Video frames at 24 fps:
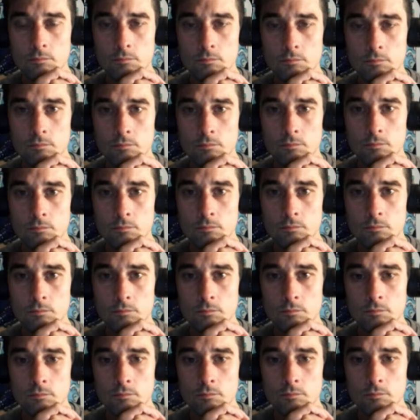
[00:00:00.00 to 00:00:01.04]

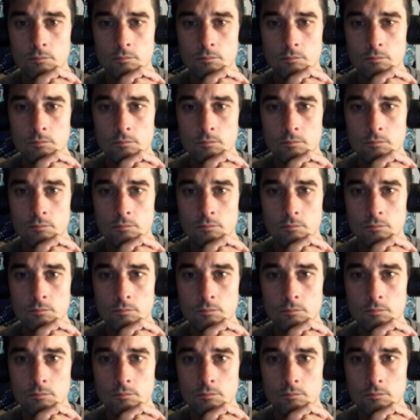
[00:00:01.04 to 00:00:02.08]

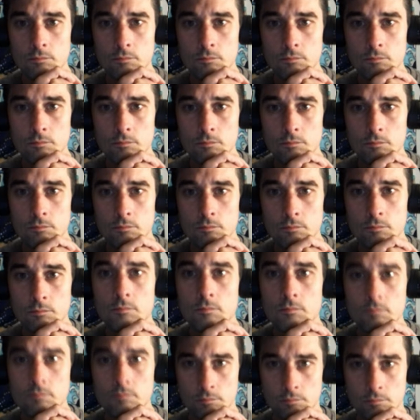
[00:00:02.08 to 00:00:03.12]

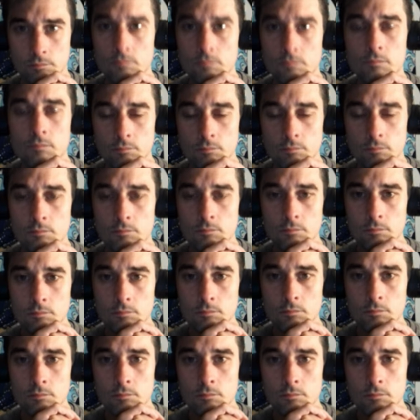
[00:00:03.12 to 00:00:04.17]

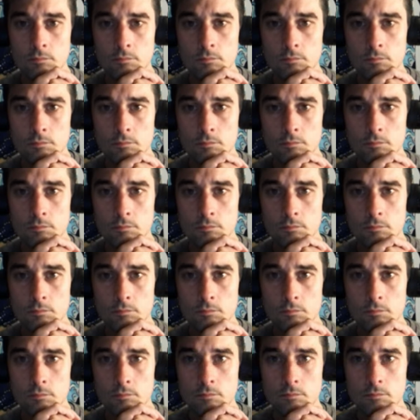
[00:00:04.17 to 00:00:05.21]

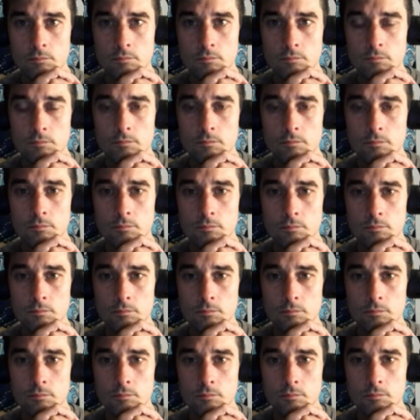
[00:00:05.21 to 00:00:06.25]

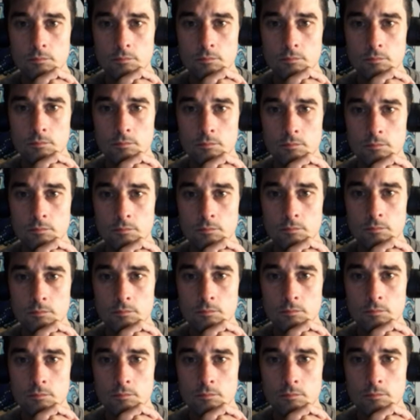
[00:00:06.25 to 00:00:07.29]

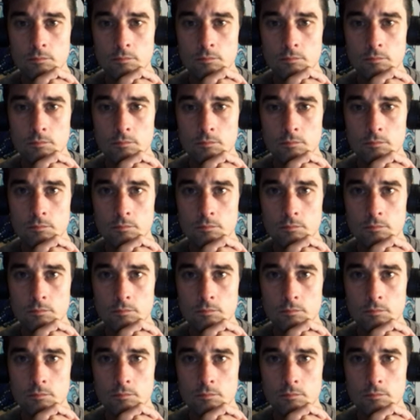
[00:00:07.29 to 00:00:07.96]
This person isn't speaking.